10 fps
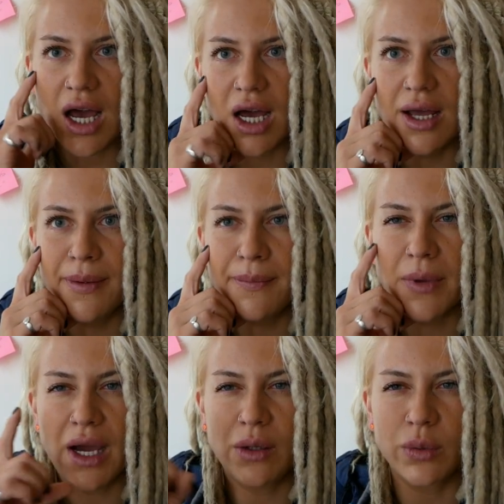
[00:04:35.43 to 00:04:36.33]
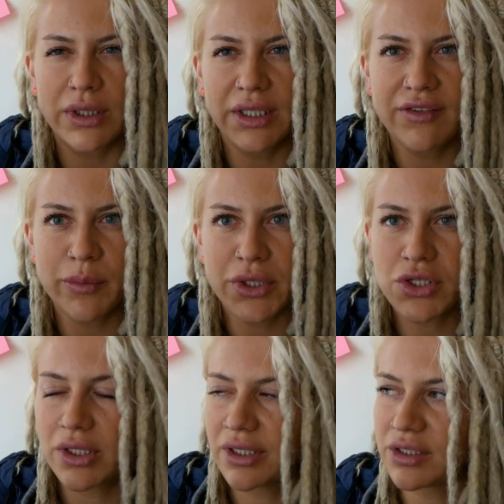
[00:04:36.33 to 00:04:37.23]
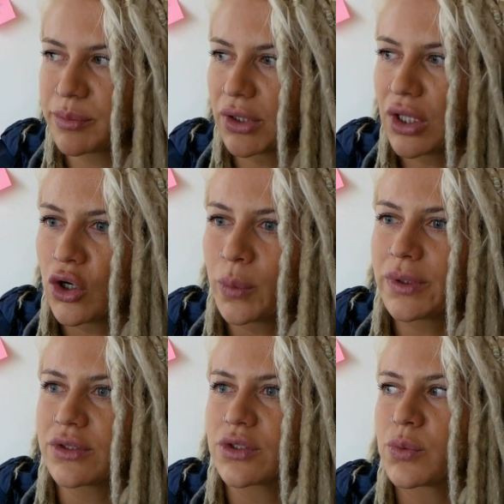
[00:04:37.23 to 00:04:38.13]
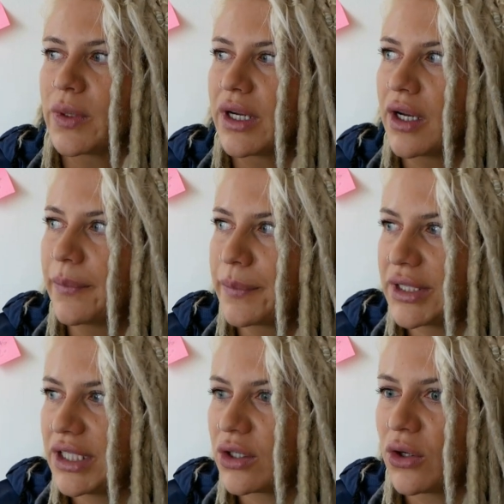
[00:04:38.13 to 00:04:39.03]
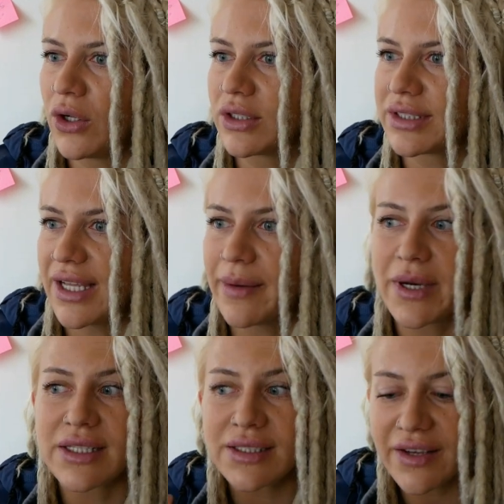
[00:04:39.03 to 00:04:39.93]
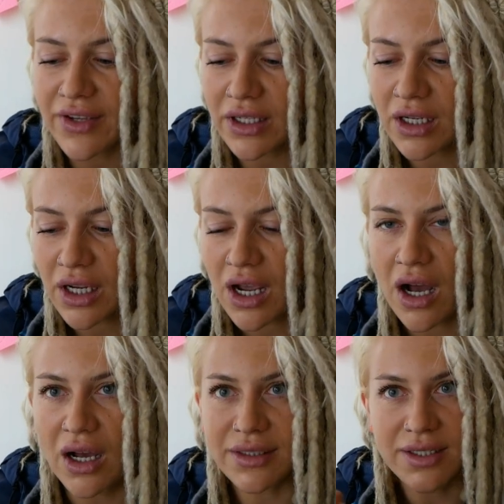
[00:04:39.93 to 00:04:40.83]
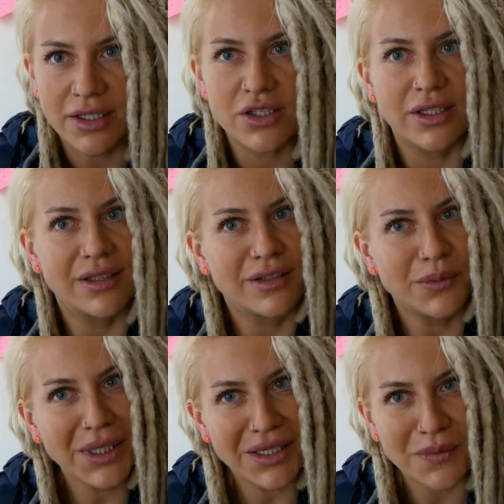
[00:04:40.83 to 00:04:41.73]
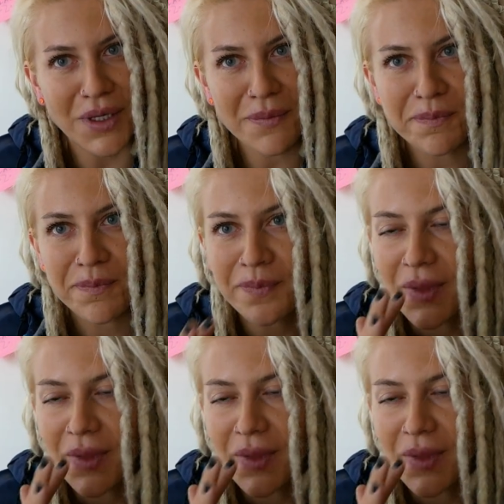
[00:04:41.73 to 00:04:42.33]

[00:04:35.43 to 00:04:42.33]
I will leave a bunch of links below, but there's one company called Laba7. It's actually a Lithuanian one.